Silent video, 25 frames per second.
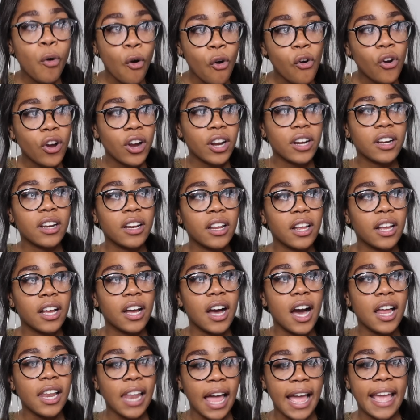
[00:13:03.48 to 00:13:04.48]
poured
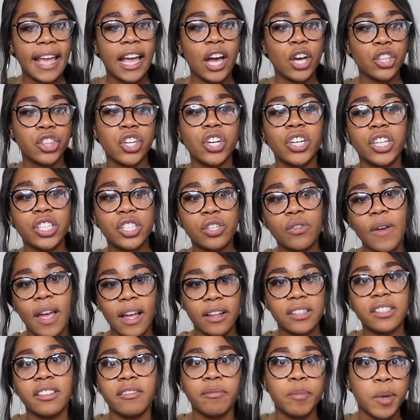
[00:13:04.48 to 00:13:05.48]
like a 32
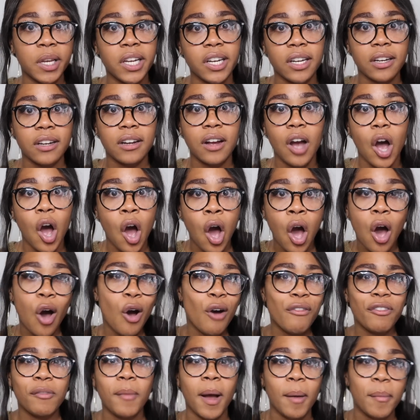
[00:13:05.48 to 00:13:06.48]
ounce of beer
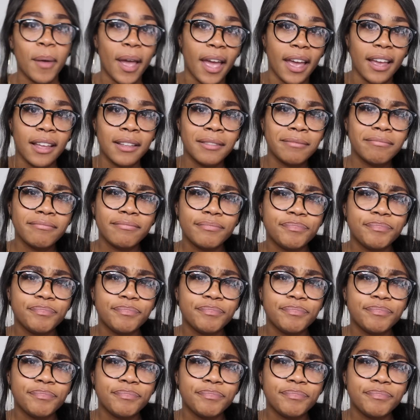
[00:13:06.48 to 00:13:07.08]
all over my back.